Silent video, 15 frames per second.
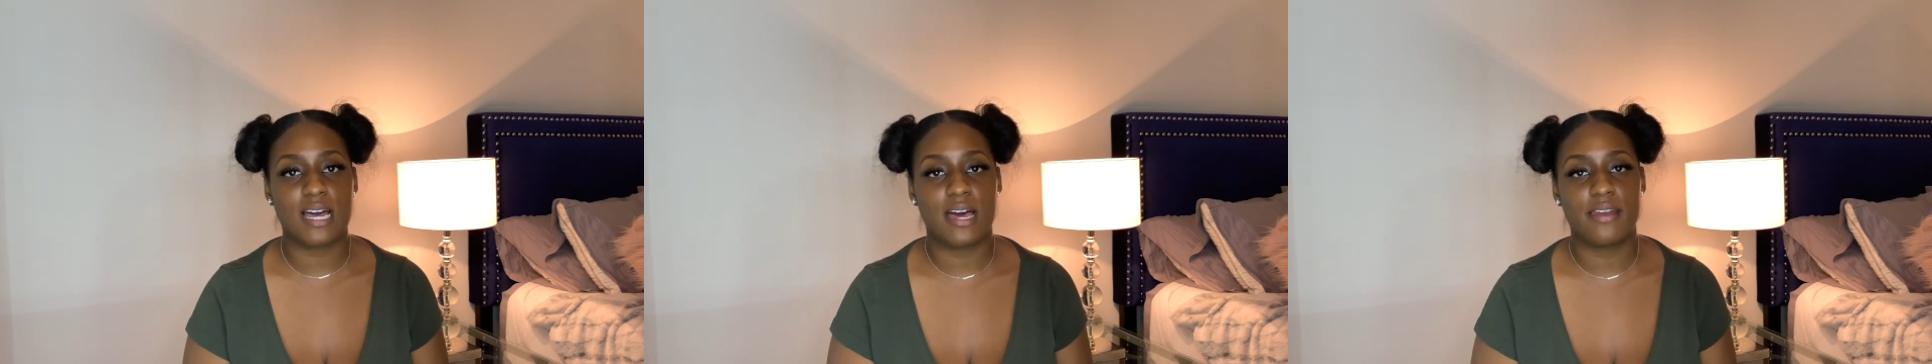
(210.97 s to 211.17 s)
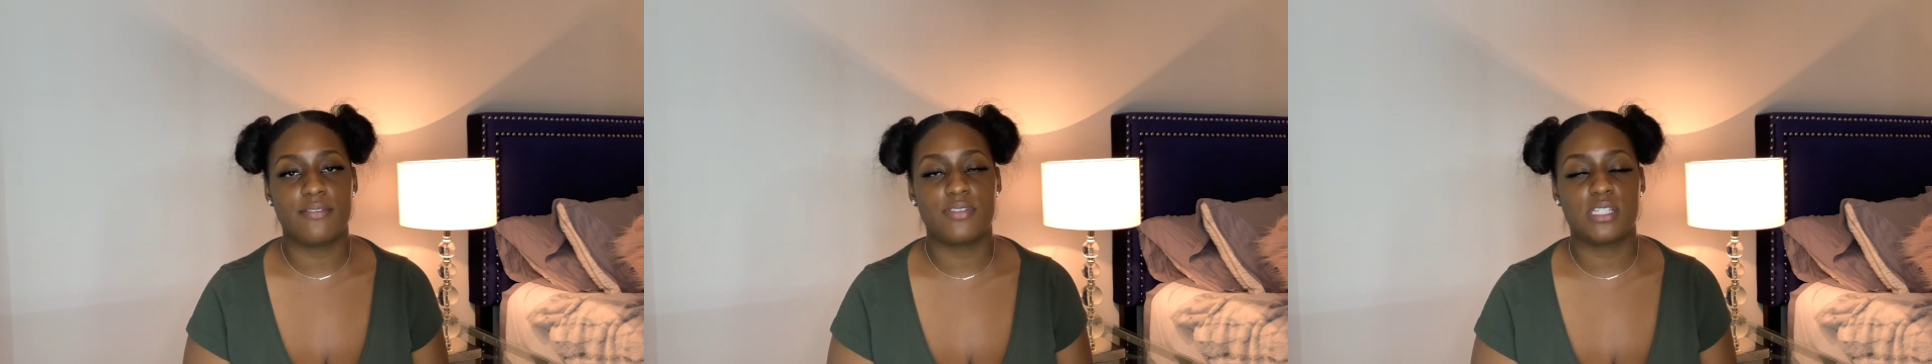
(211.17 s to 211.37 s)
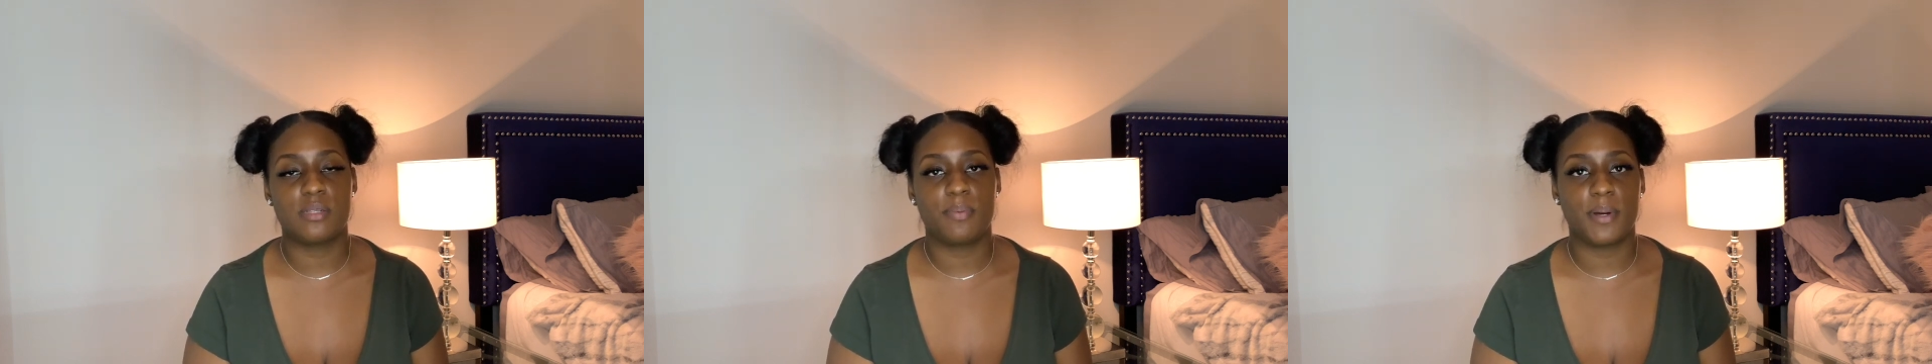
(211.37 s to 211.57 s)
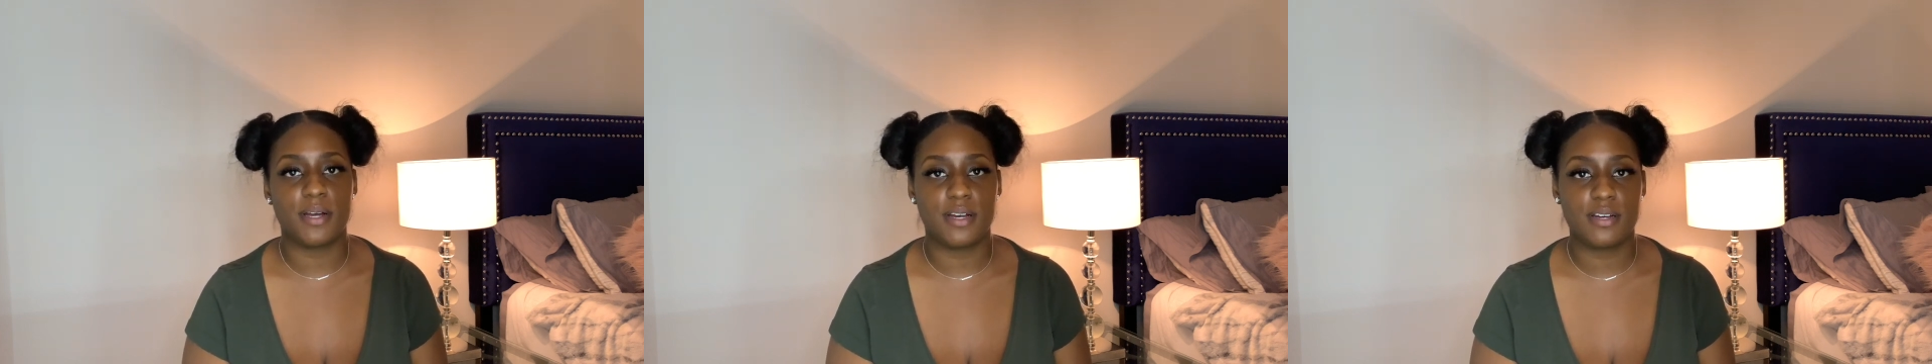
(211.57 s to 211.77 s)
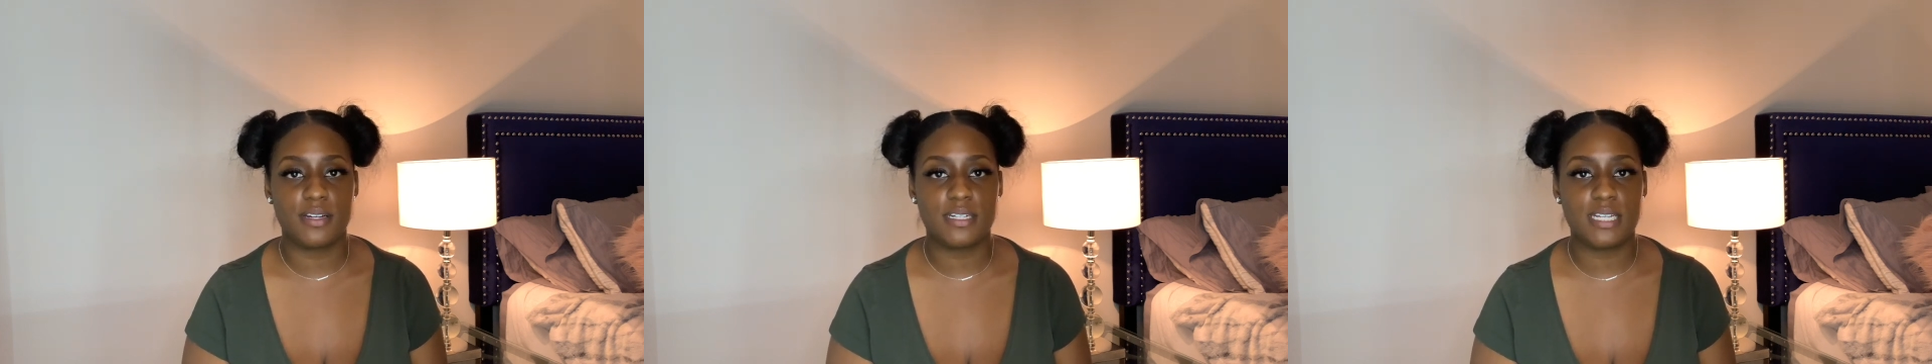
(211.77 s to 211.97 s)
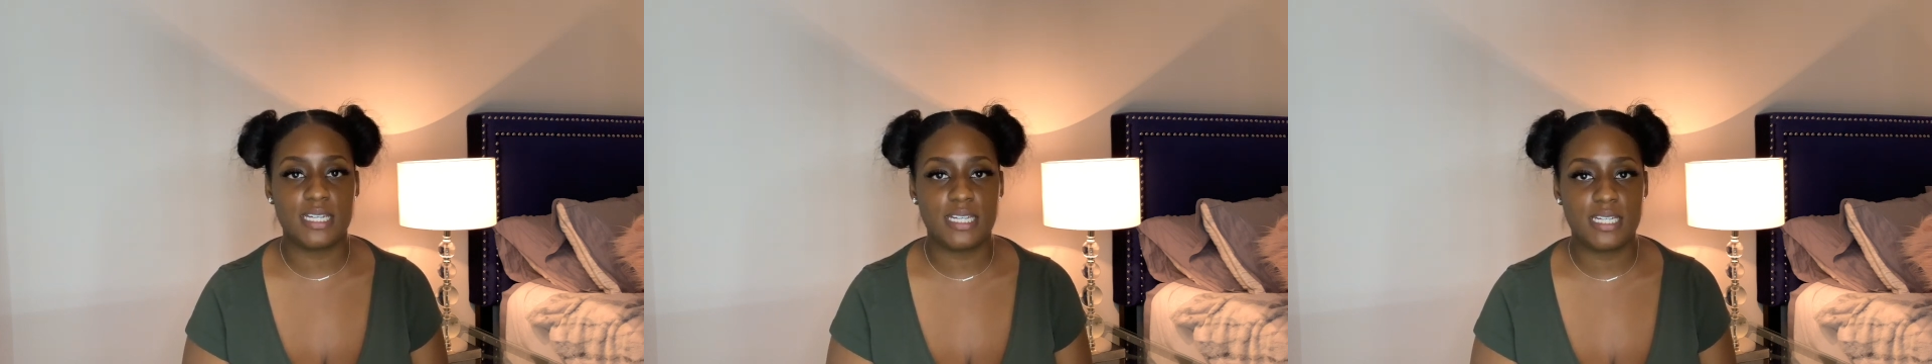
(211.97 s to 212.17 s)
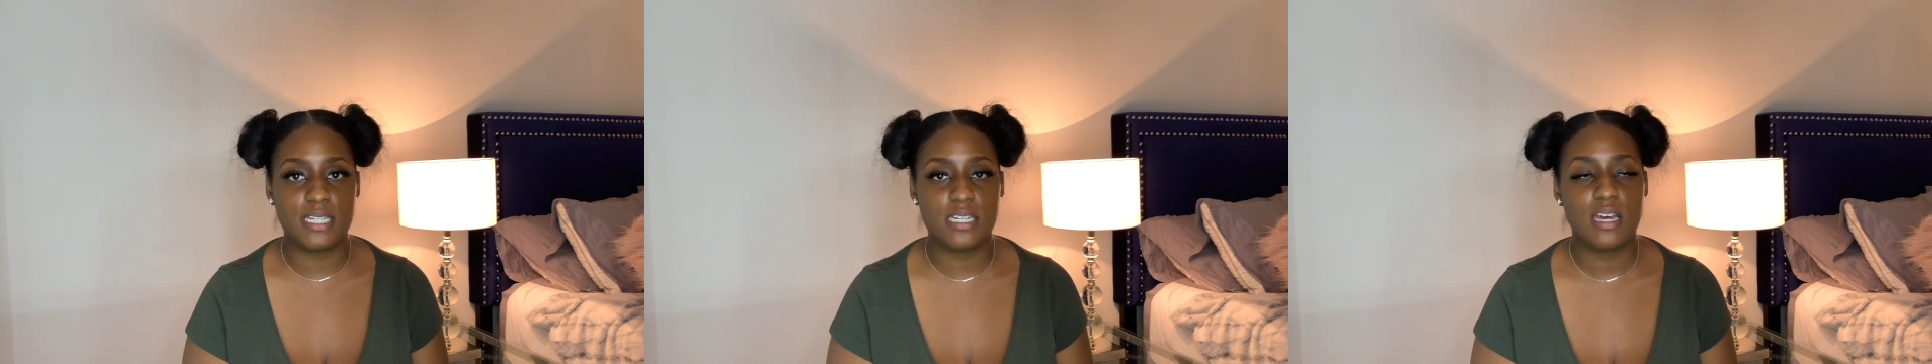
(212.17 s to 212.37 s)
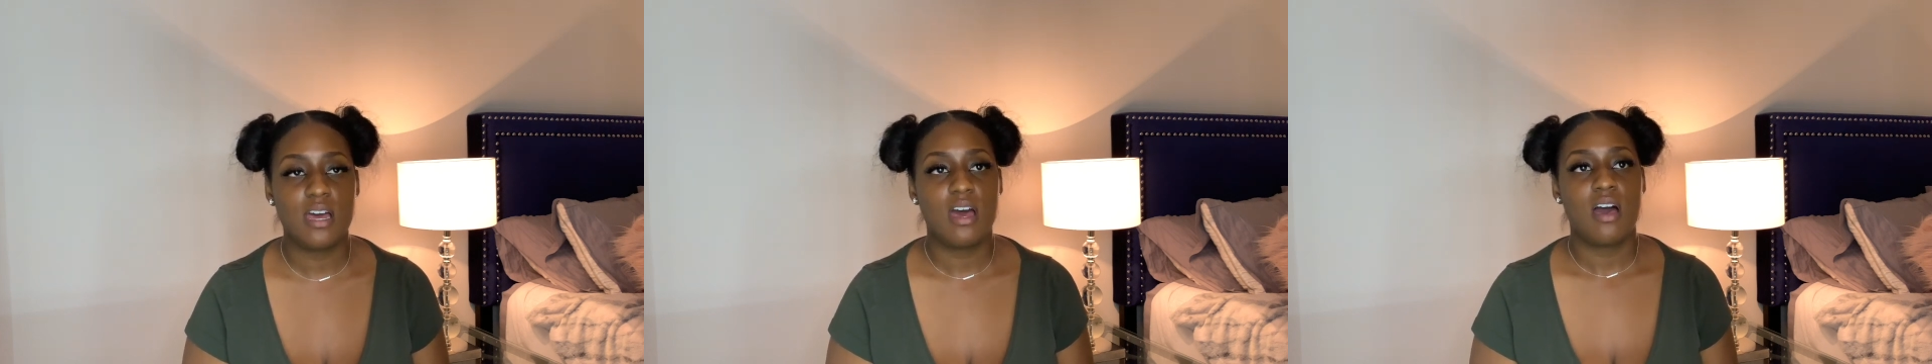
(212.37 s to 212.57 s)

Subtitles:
kind of spurred it.